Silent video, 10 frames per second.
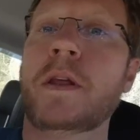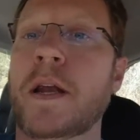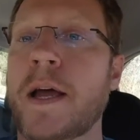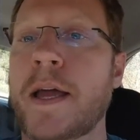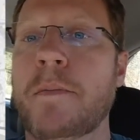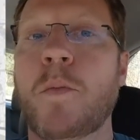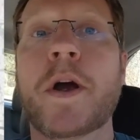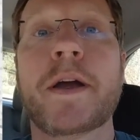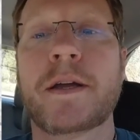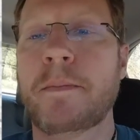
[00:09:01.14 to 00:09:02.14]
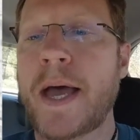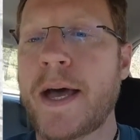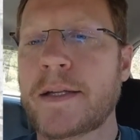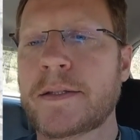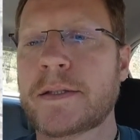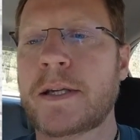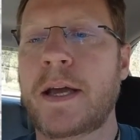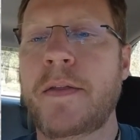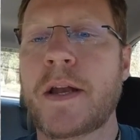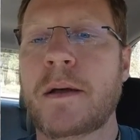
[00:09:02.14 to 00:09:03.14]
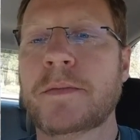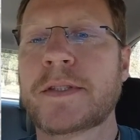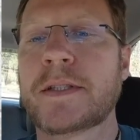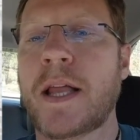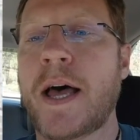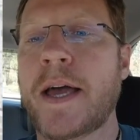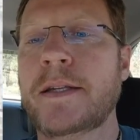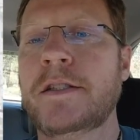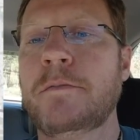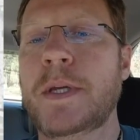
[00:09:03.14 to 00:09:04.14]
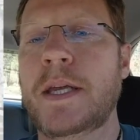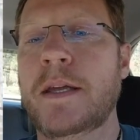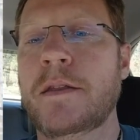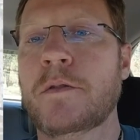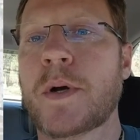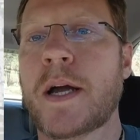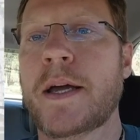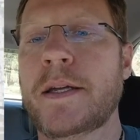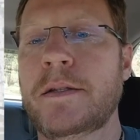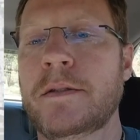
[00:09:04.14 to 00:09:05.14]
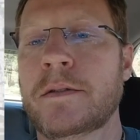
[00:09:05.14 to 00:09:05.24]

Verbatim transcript: that I am wearing a mask and then I'm slide to begin the ride.